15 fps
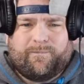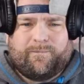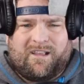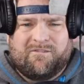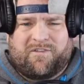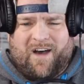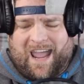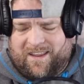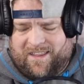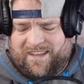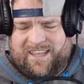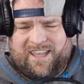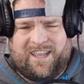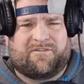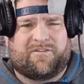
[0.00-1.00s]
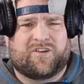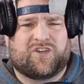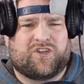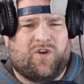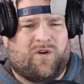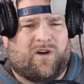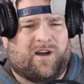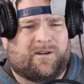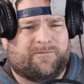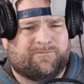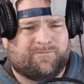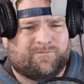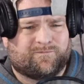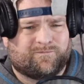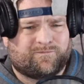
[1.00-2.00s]
Fight of the year for sure.
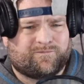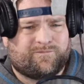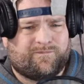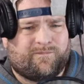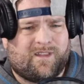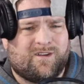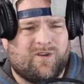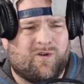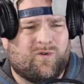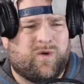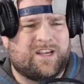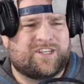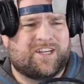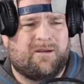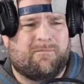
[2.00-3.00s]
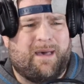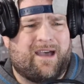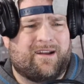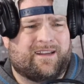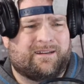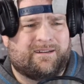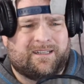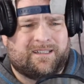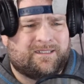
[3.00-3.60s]
No question about it.